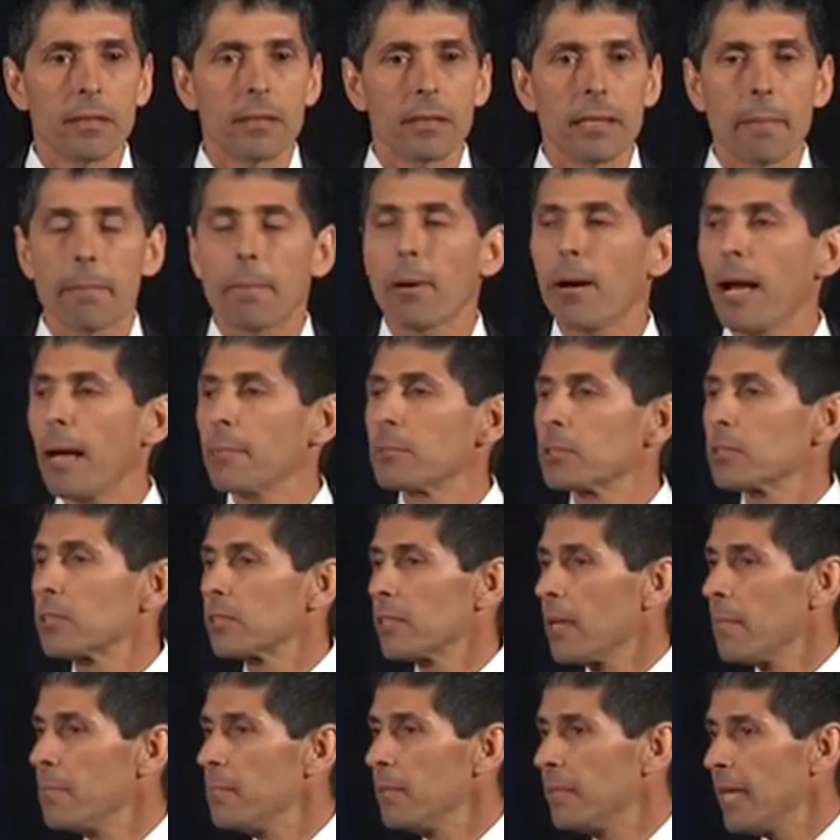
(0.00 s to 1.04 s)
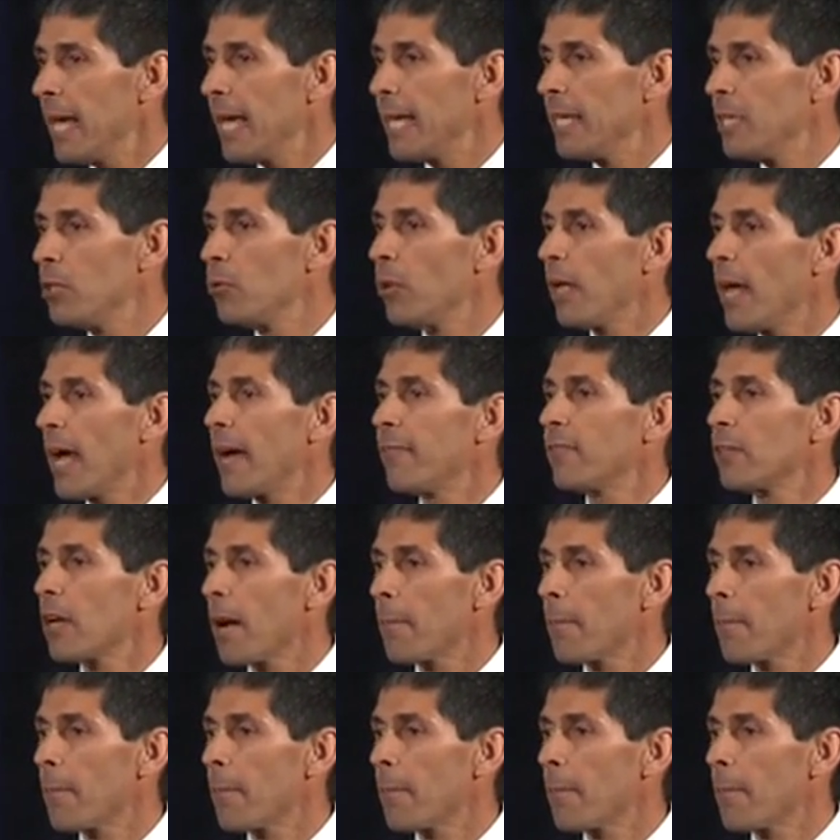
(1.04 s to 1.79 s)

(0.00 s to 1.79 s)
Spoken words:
that perhaps someday you will have an